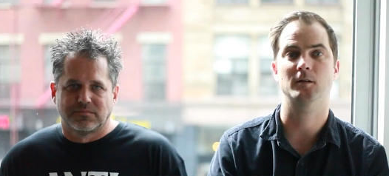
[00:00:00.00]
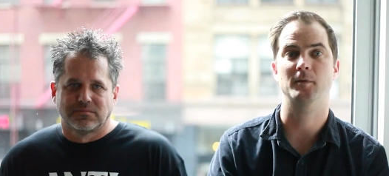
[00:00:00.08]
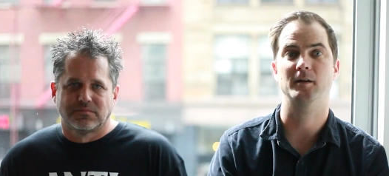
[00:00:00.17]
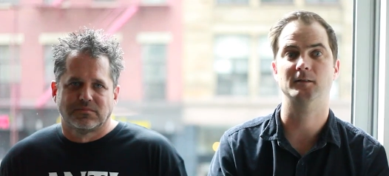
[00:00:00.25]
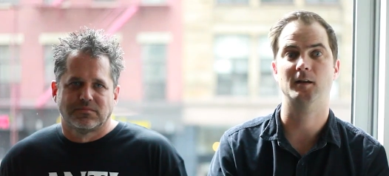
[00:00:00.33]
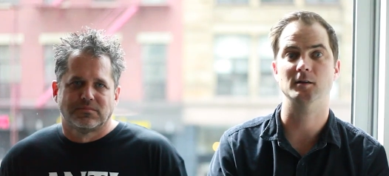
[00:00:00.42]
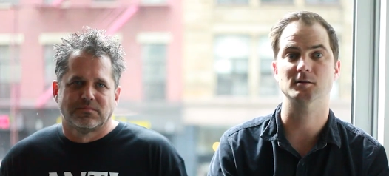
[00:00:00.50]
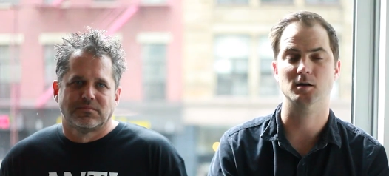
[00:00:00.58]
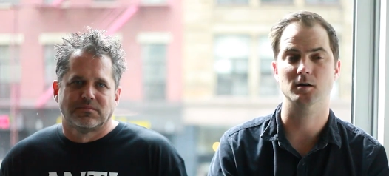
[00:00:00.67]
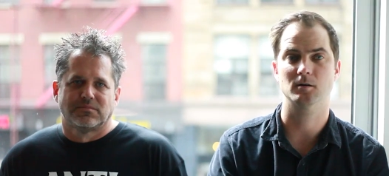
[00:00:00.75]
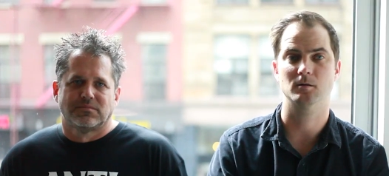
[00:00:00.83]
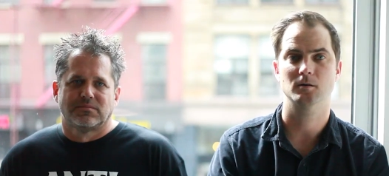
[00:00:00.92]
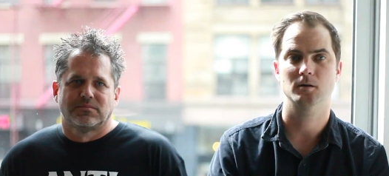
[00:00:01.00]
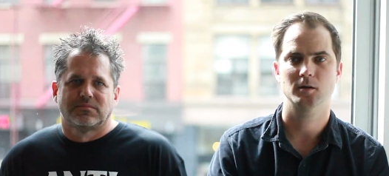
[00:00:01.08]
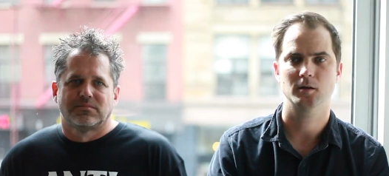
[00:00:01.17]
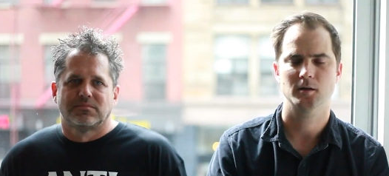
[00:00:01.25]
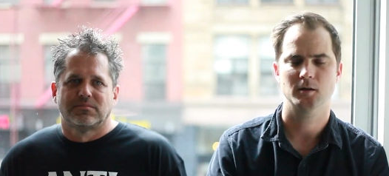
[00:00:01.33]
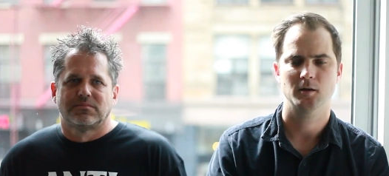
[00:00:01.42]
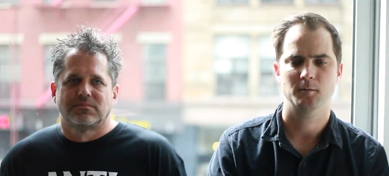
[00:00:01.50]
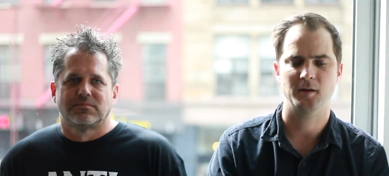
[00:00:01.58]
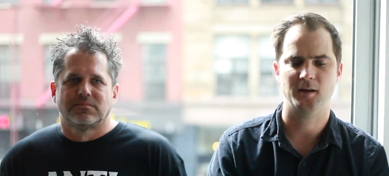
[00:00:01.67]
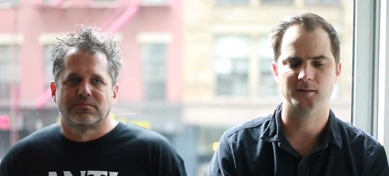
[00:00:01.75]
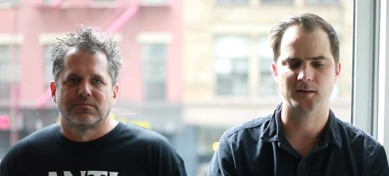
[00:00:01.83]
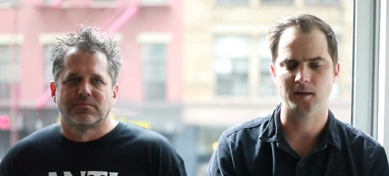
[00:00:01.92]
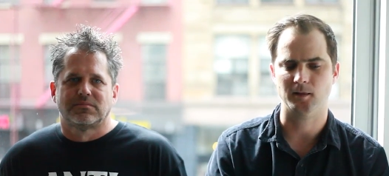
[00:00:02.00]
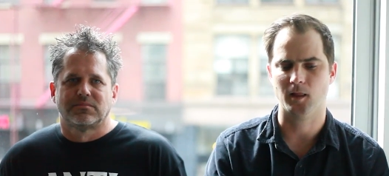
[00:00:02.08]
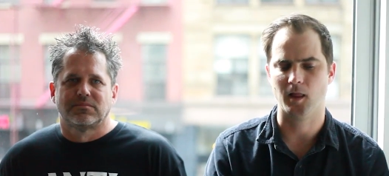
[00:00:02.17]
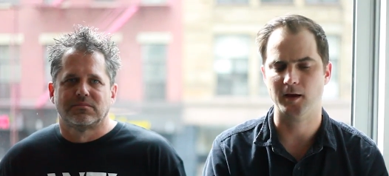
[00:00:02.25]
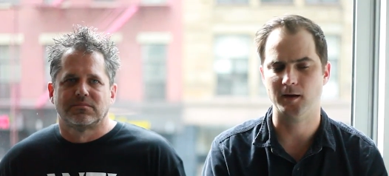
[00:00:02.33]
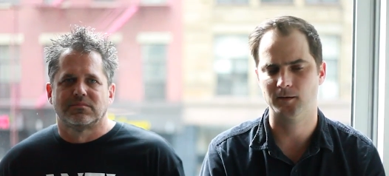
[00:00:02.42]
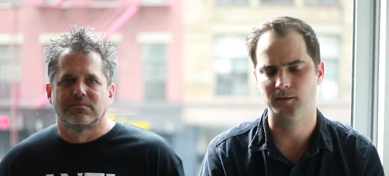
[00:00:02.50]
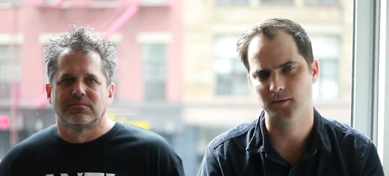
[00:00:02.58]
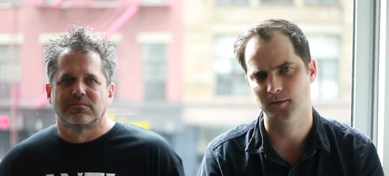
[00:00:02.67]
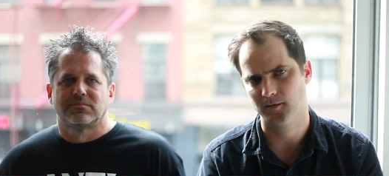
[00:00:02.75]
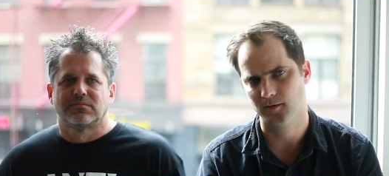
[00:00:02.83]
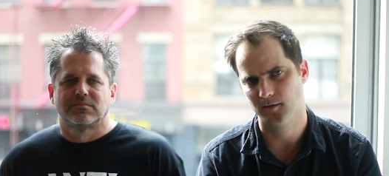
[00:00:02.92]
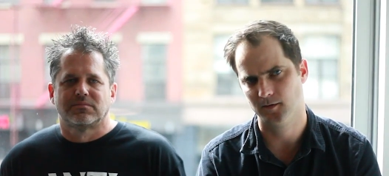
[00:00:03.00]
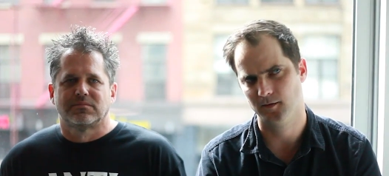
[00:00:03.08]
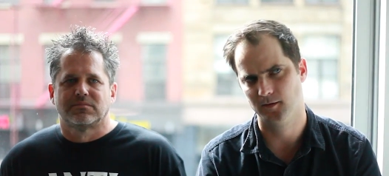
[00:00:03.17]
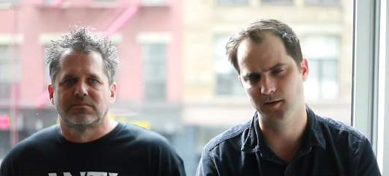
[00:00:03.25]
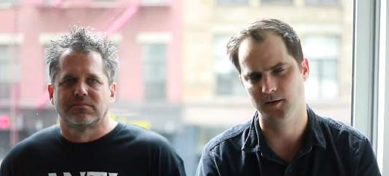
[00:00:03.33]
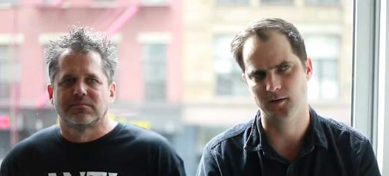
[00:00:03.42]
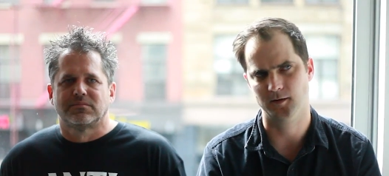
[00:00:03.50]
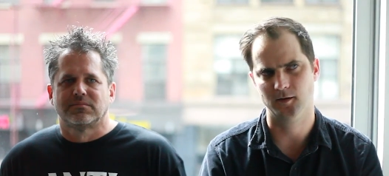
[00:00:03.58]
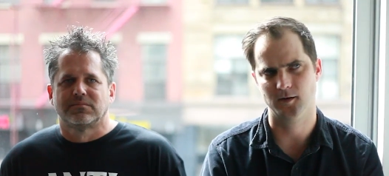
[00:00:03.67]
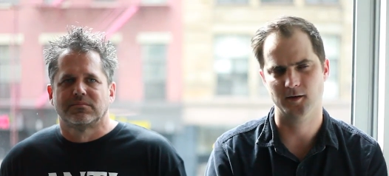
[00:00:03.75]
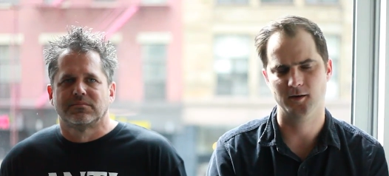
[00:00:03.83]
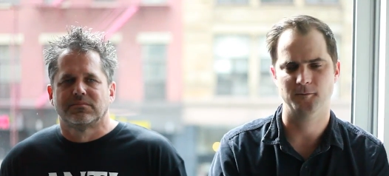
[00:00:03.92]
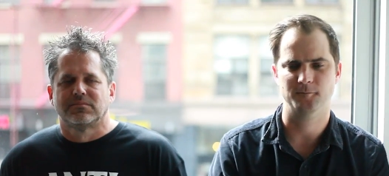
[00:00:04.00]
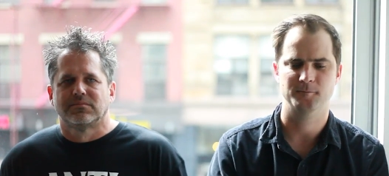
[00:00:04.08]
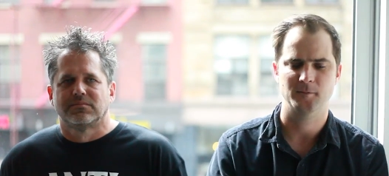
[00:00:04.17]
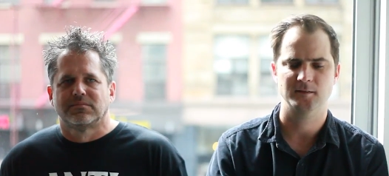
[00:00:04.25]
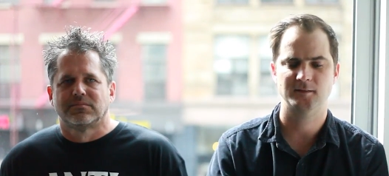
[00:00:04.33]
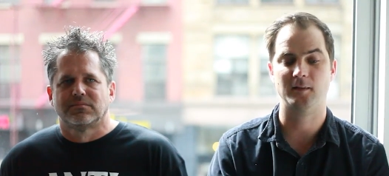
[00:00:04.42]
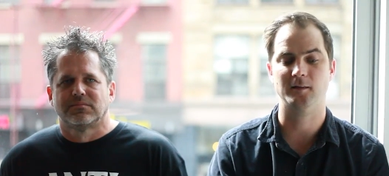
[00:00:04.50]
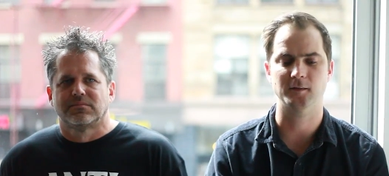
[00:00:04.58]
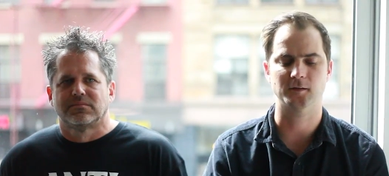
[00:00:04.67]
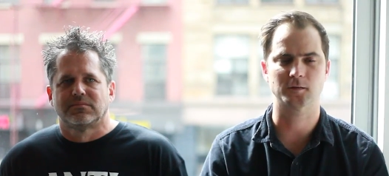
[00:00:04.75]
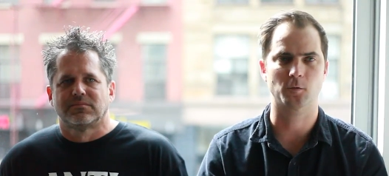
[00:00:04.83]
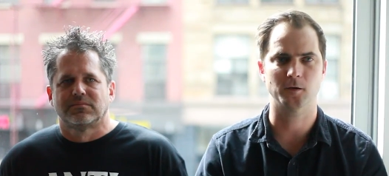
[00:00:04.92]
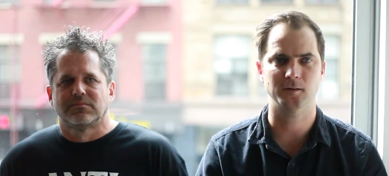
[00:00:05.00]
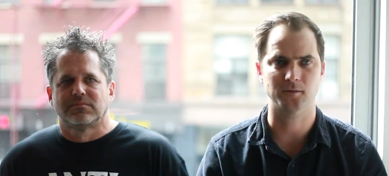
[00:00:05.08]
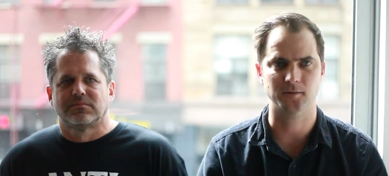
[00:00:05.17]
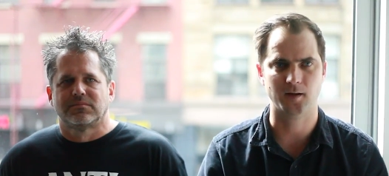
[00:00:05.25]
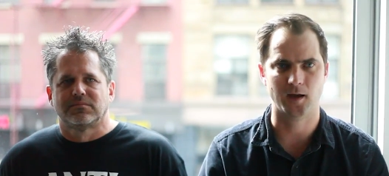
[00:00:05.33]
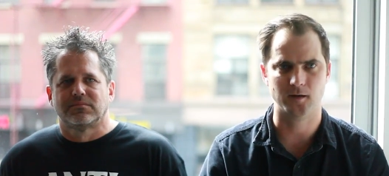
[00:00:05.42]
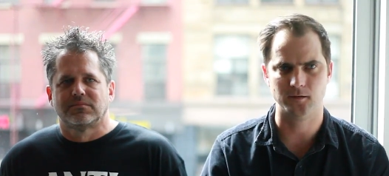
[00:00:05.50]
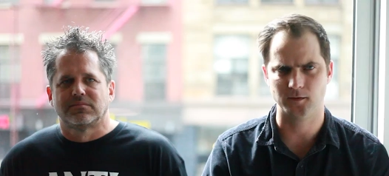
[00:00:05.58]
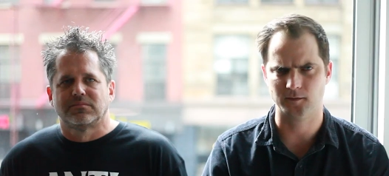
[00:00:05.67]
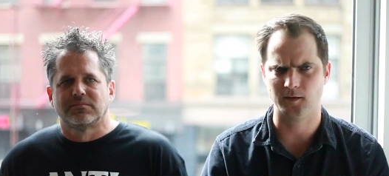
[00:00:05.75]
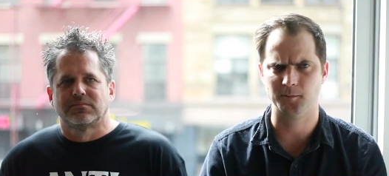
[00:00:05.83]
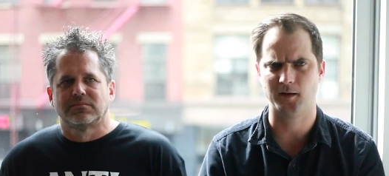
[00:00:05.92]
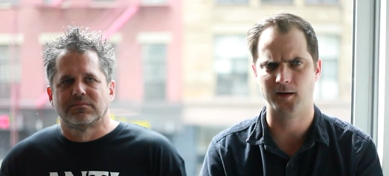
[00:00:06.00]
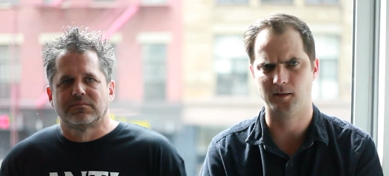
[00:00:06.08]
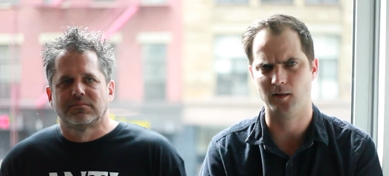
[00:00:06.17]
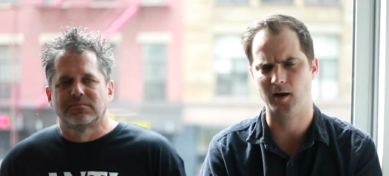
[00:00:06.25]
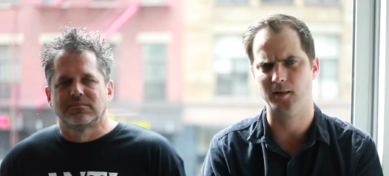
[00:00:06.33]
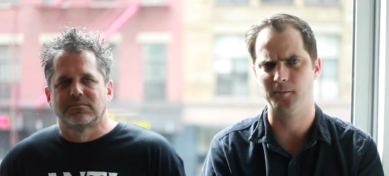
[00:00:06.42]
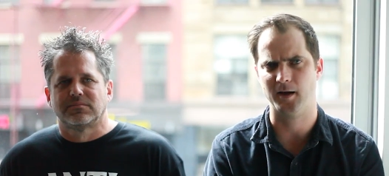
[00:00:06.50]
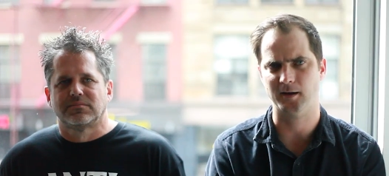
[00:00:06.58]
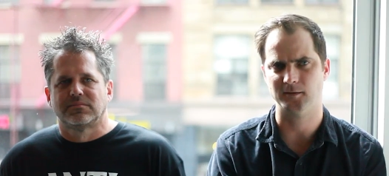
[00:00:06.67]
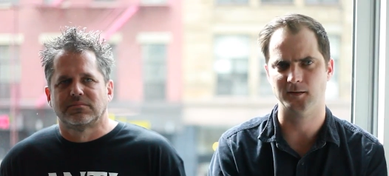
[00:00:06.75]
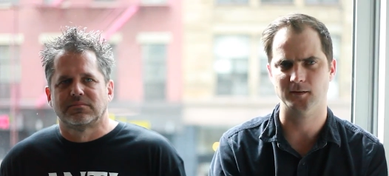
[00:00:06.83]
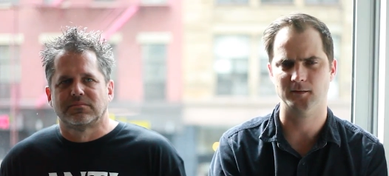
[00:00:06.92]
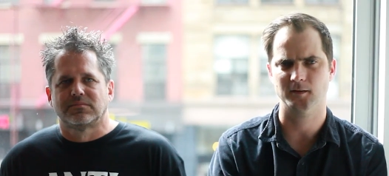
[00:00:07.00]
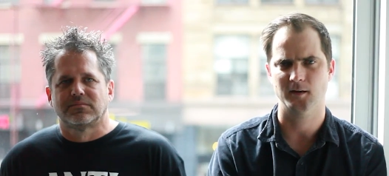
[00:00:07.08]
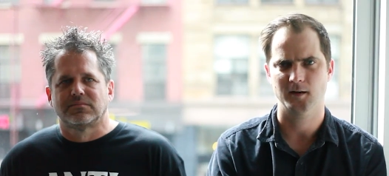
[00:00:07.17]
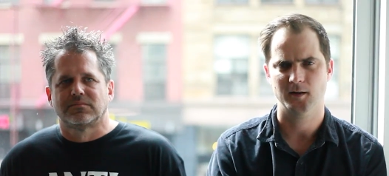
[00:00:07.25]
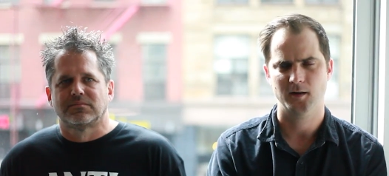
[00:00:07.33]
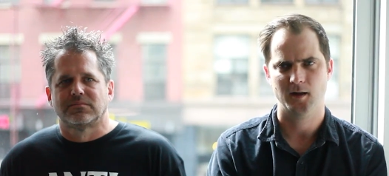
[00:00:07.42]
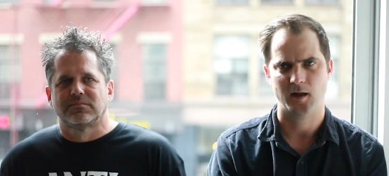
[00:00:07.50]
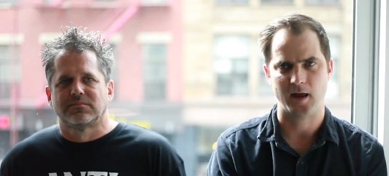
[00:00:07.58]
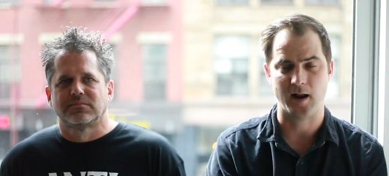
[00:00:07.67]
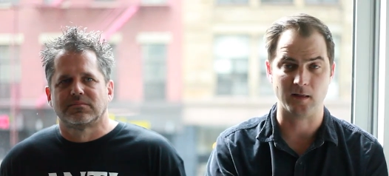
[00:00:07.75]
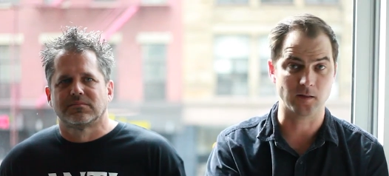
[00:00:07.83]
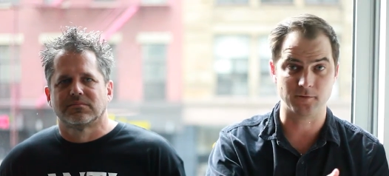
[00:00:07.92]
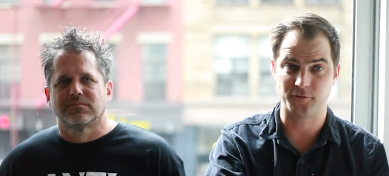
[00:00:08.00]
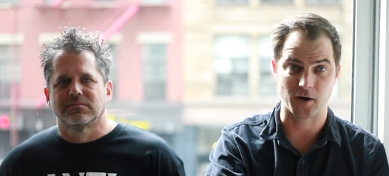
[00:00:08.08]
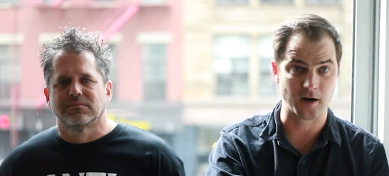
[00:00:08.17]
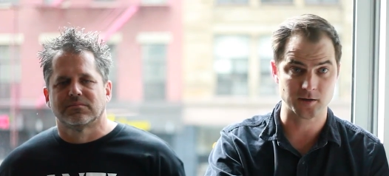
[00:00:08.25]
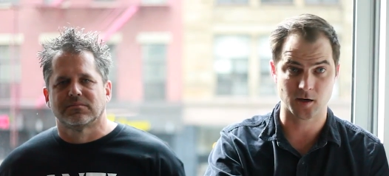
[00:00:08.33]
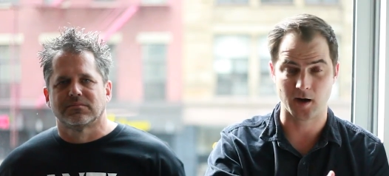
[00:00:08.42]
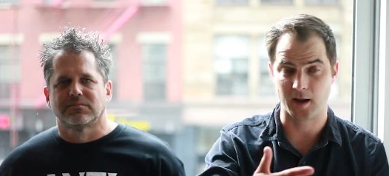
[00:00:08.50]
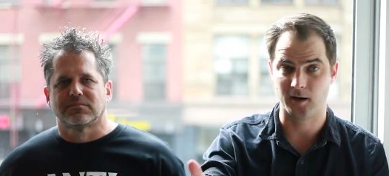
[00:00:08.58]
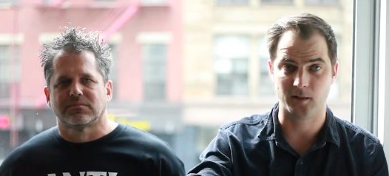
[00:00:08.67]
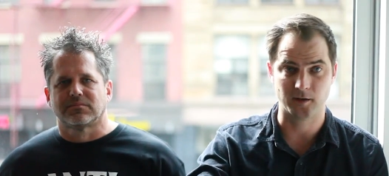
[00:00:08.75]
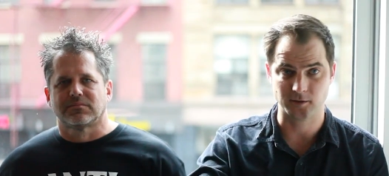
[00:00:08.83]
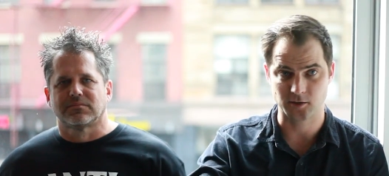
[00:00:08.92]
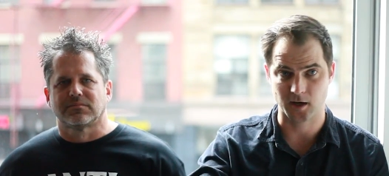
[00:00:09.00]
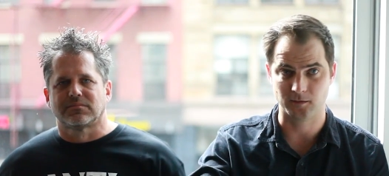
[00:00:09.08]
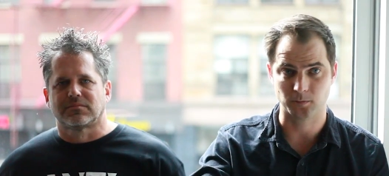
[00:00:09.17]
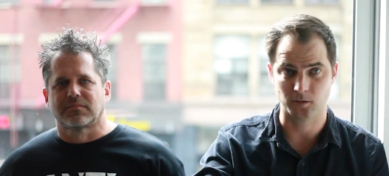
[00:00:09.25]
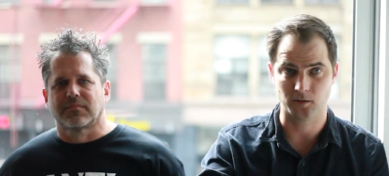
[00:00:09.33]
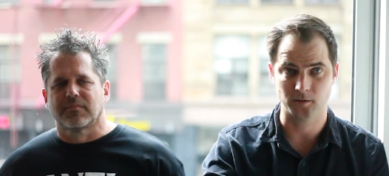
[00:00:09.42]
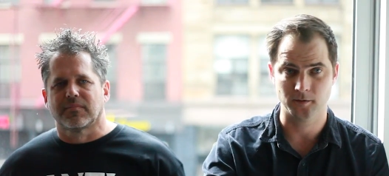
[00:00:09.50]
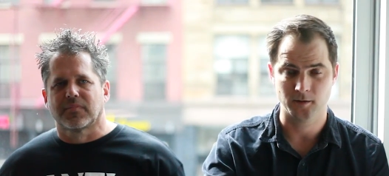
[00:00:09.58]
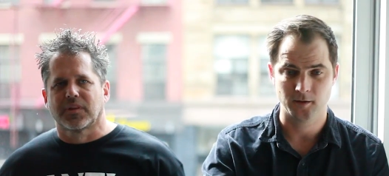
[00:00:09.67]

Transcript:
Speaker 1: on my skate show because I liked the uh, telling the stories of skaters. It seemed like a lot of the magazines. And I love Thrasher, and I like Transworld.